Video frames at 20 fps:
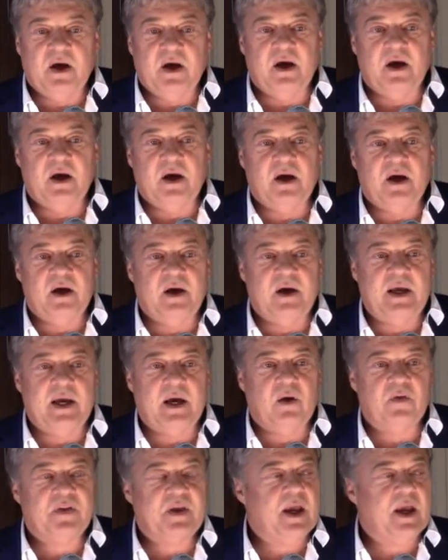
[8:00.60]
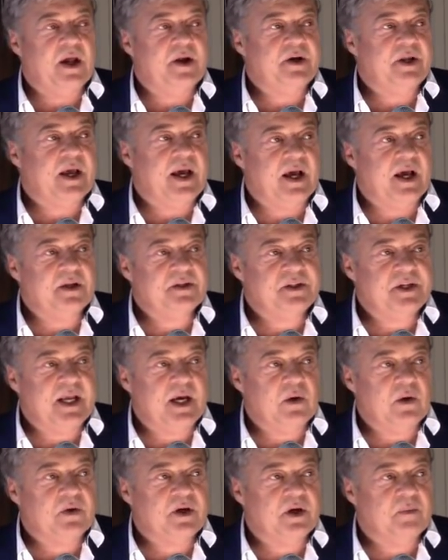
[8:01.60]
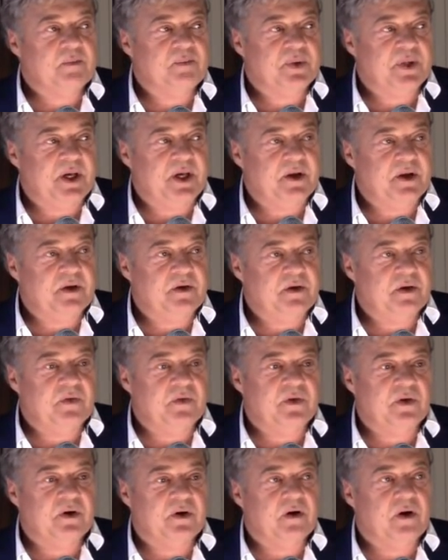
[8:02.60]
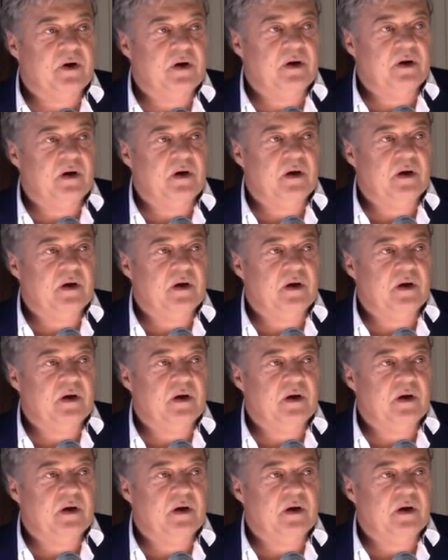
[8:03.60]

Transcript: Health Canada has now completed their